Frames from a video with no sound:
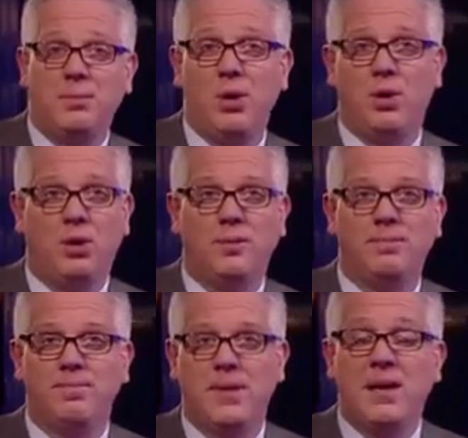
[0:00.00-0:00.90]
the ball?
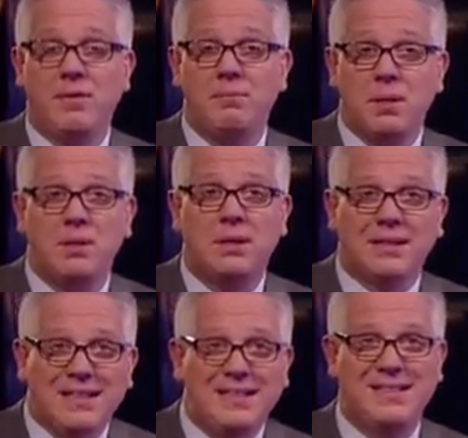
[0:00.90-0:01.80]
Even Bill
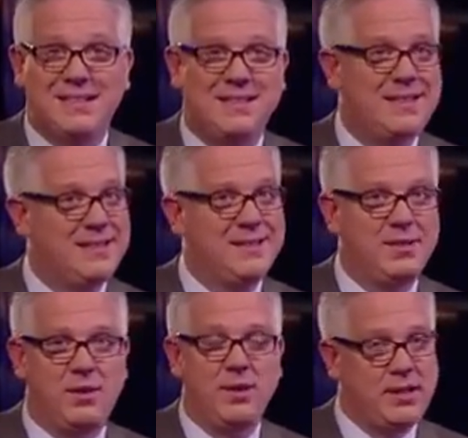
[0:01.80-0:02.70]
Clinton
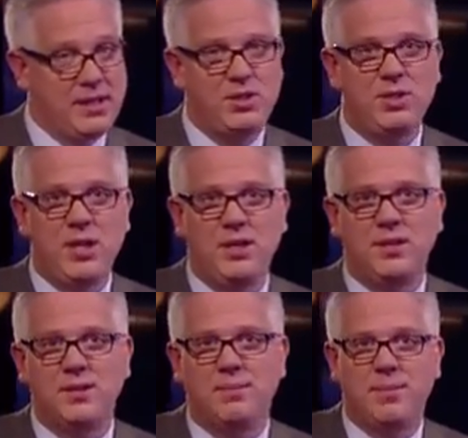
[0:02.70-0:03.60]
isn't going, and that should tell
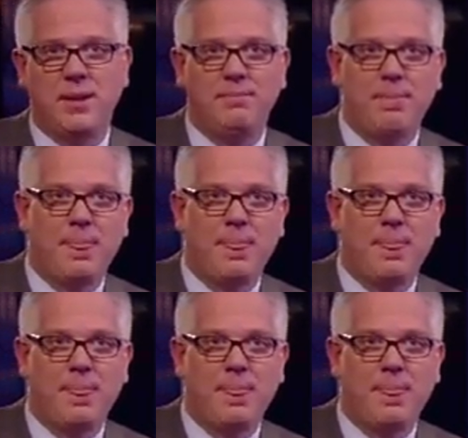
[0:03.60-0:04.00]
you something.